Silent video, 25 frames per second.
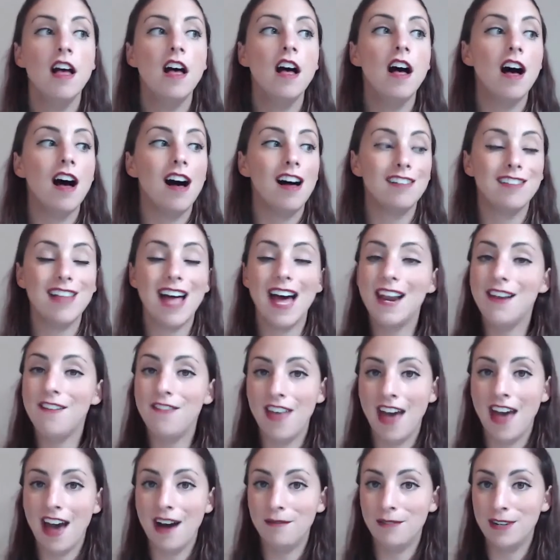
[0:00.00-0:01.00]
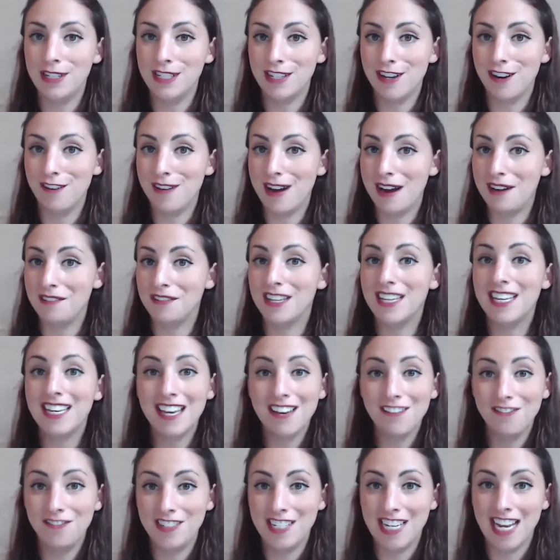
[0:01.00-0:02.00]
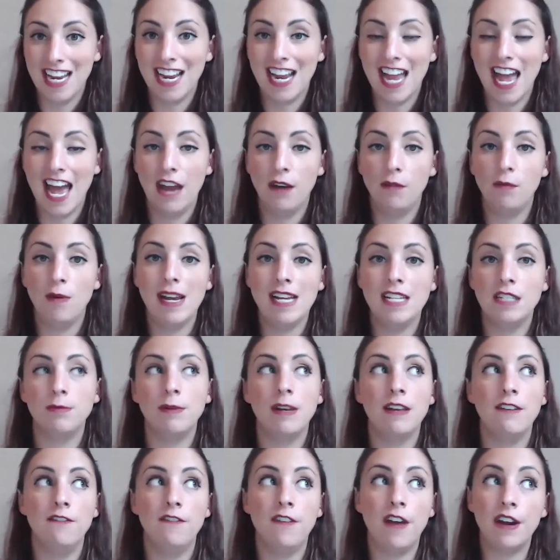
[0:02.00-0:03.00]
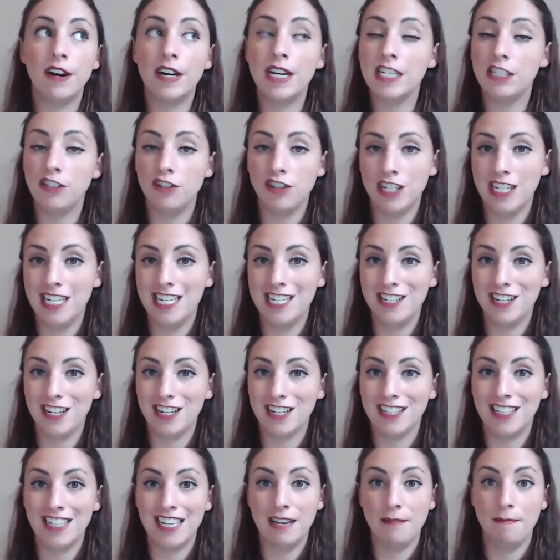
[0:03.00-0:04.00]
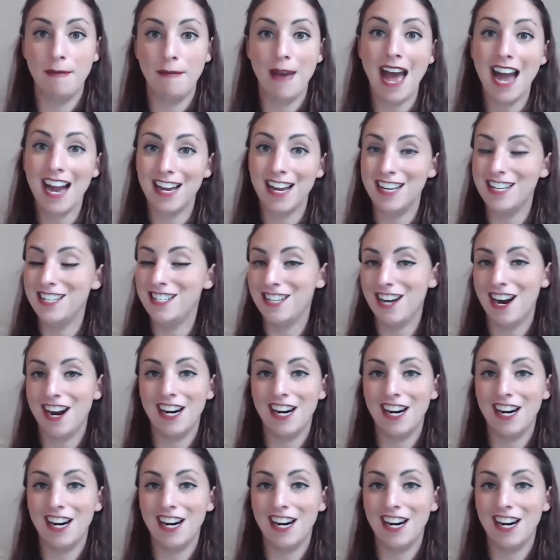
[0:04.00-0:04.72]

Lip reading: a lot of that was around gifting and ways we very strategically packaged our